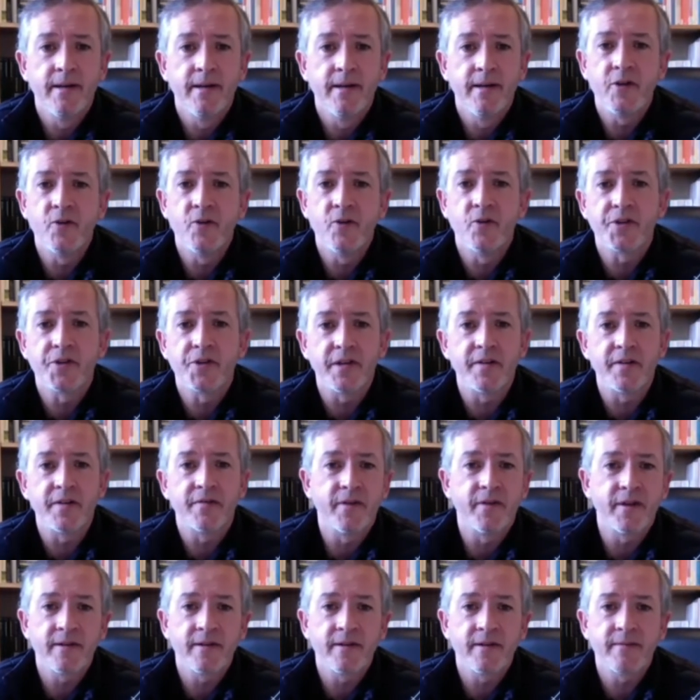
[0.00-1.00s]
you're
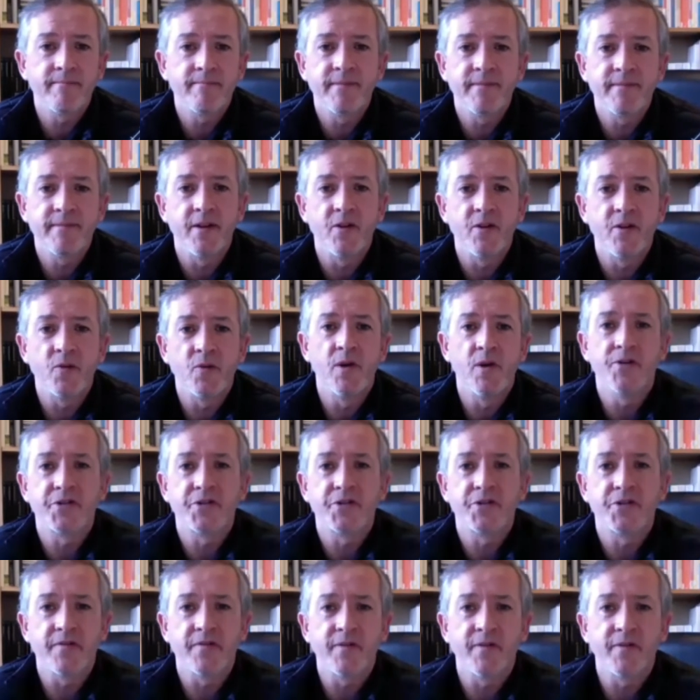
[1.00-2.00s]
different, you know, the world's
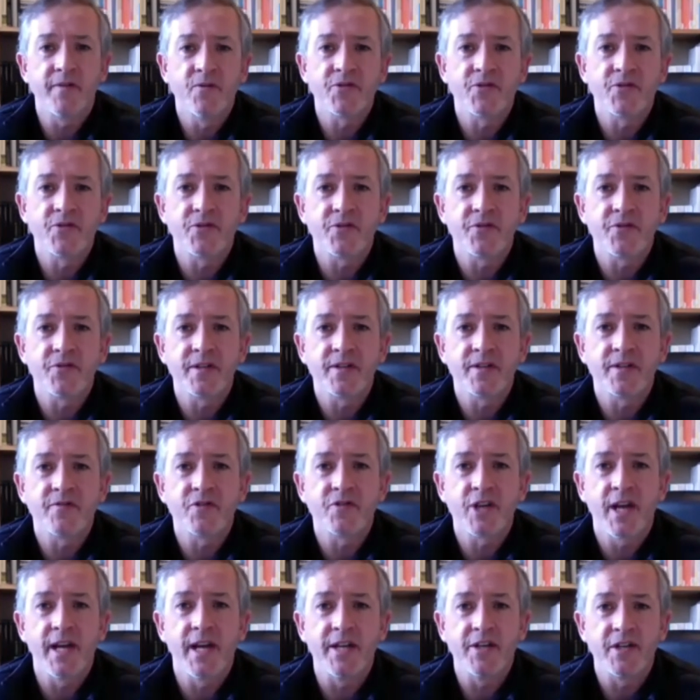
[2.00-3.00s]
different, all sorts of things have
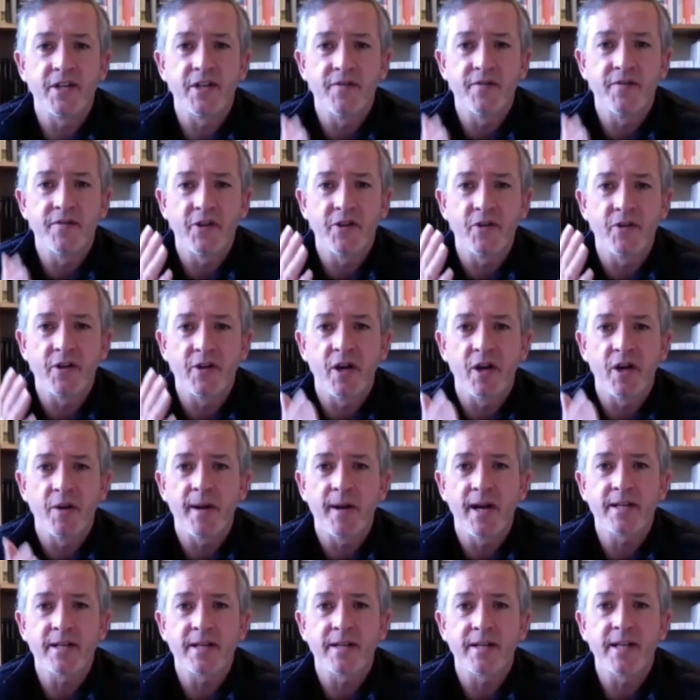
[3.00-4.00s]
changed, even though you're going
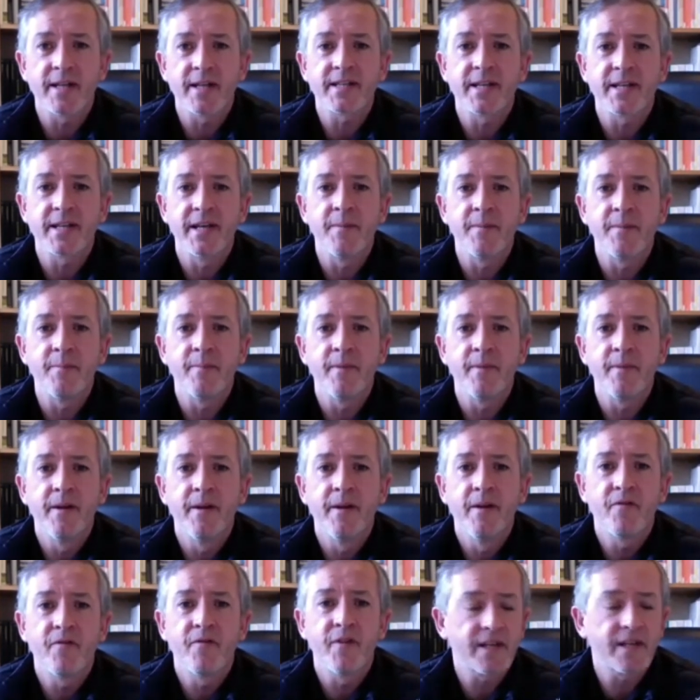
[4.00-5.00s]
back to that same
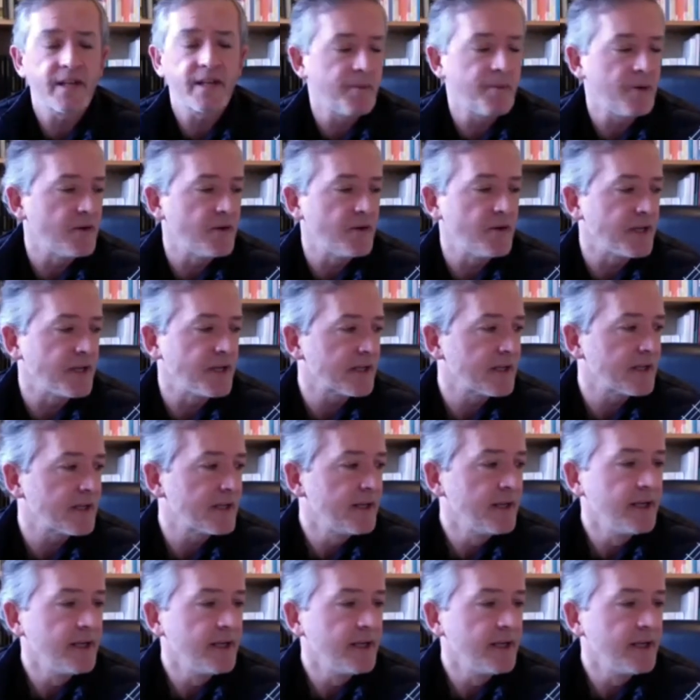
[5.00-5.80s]
fixed point.